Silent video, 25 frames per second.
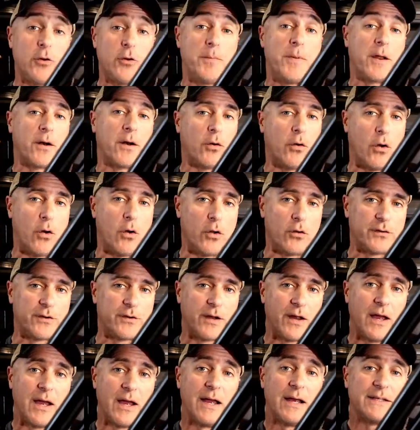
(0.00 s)
tube that
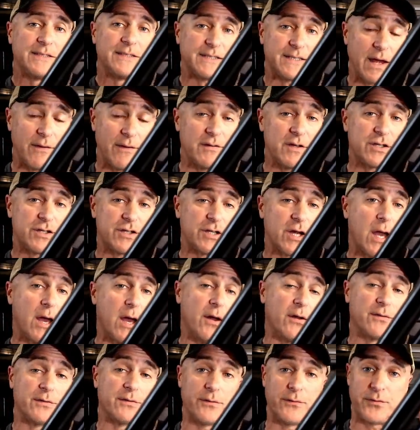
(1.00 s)
holds seven
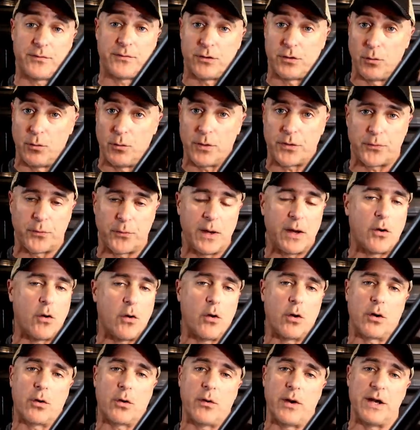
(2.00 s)
shells of two and three
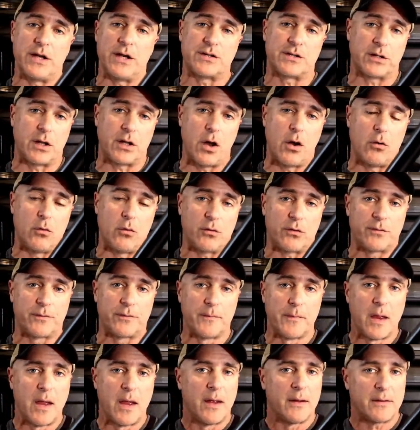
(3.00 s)
quarter inch
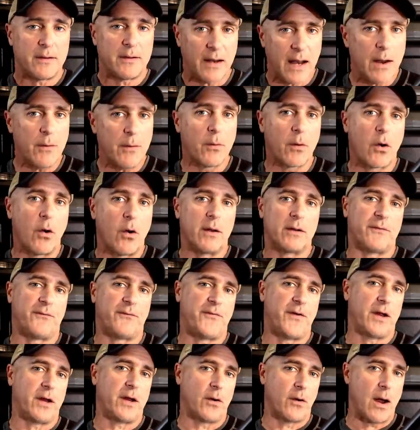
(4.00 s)
loads. Today we're going
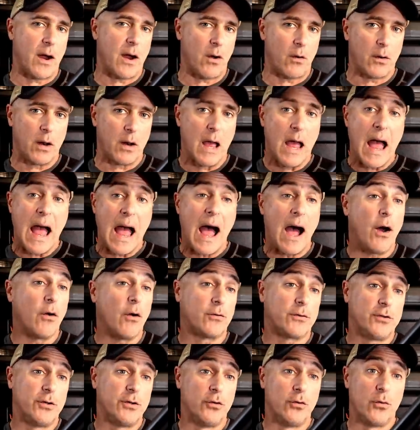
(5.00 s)
to figure out
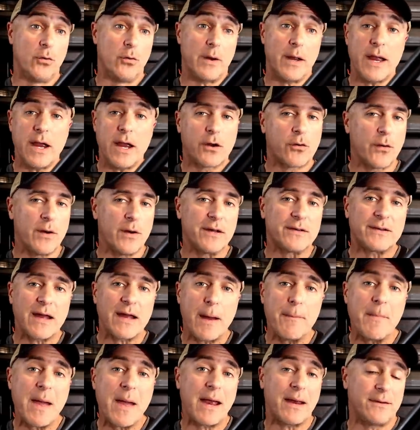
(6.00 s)
how to increase
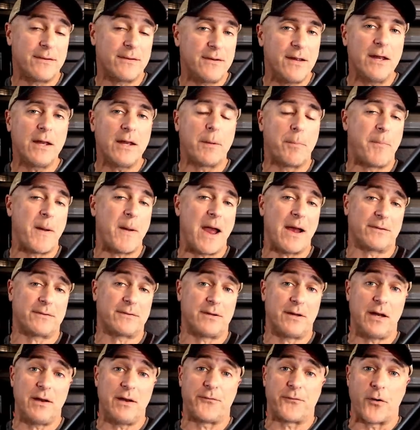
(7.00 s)
that magazine
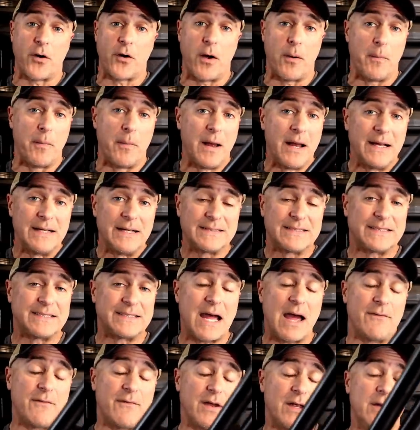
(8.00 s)
capacity from
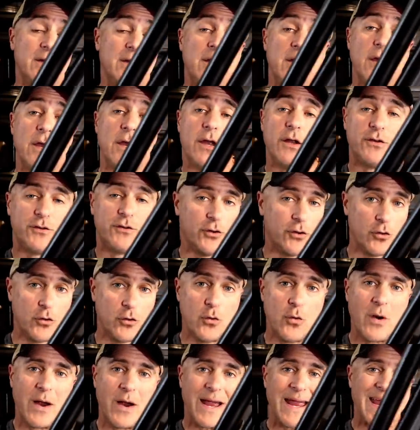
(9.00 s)
seven
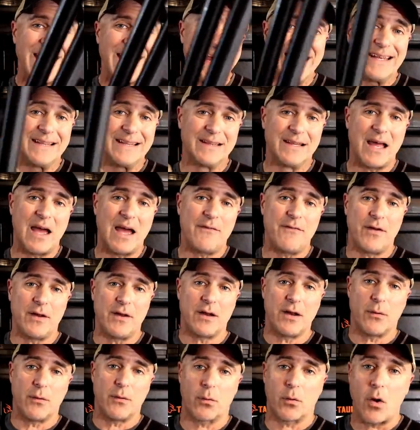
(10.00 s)
to
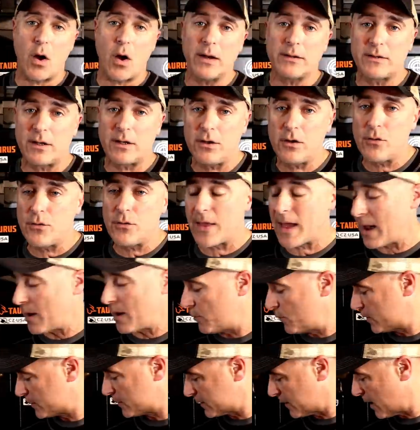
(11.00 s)
eleven. And we're going to do
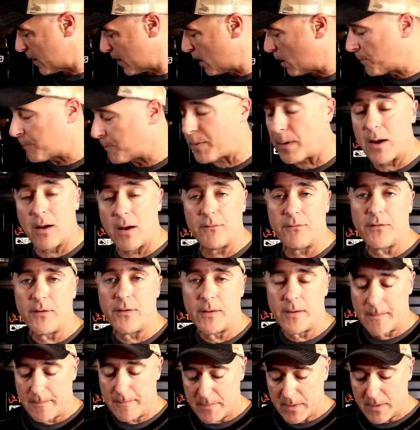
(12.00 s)
that with the help of